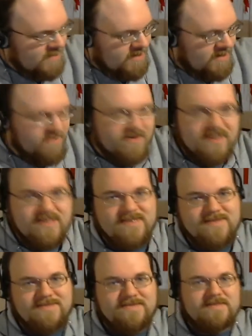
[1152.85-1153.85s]
Alright,
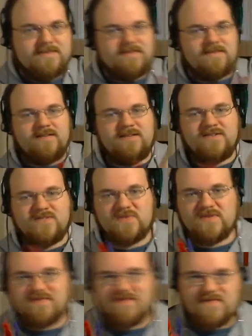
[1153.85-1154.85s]
here's
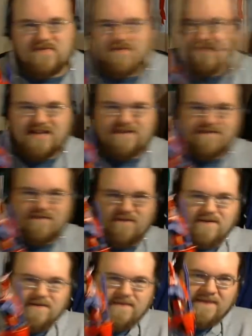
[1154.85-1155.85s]
what we've been waiting
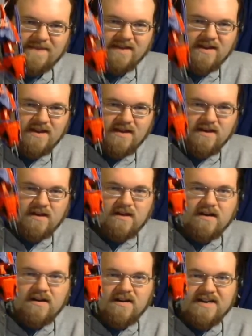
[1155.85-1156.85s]
for.
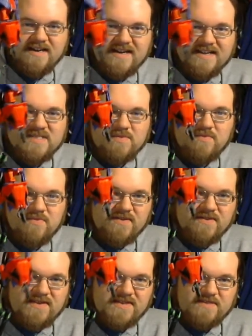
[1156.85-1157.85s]
It's
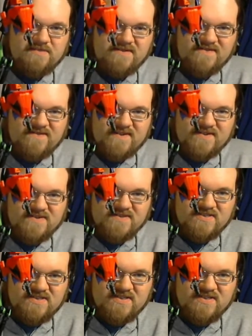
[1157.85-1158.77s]
Bruticus, motherfuckers.